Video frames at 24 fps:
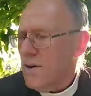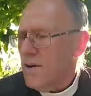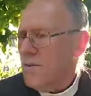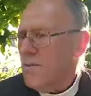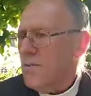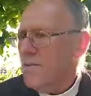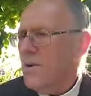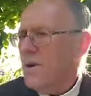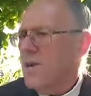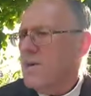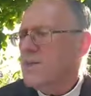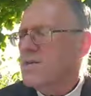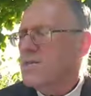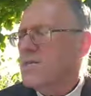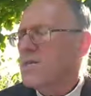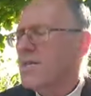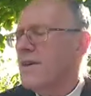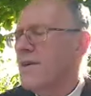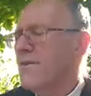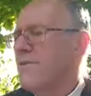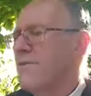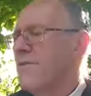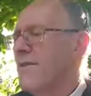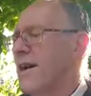words to
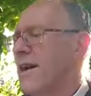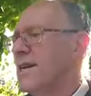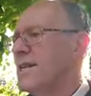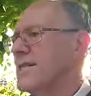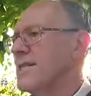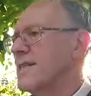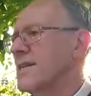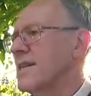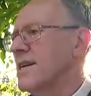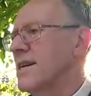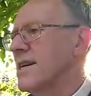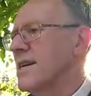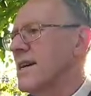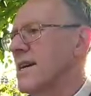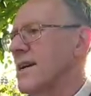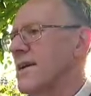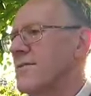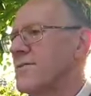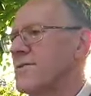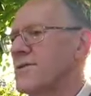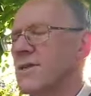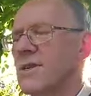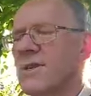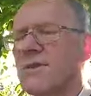the effect, it
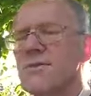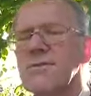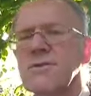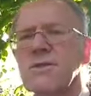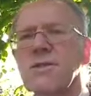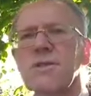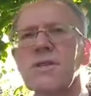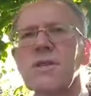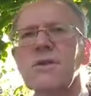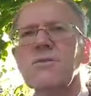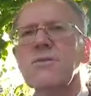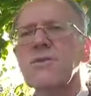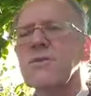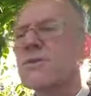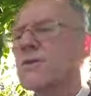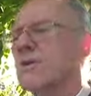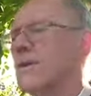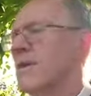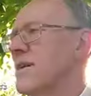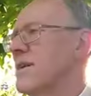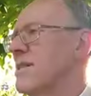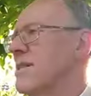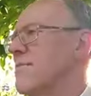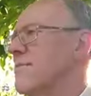was to do with
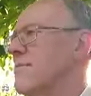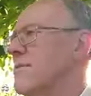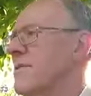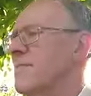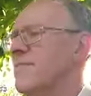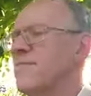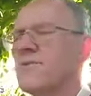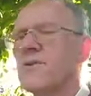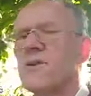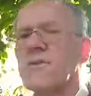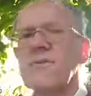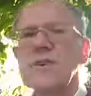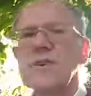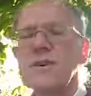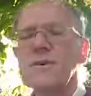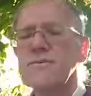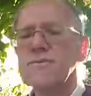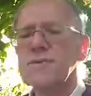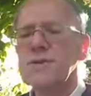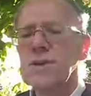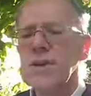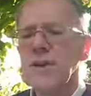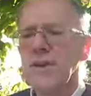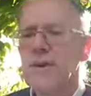in the book of
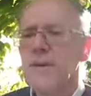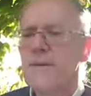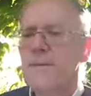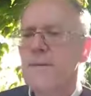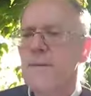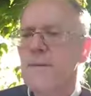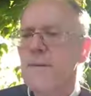Proverbs, that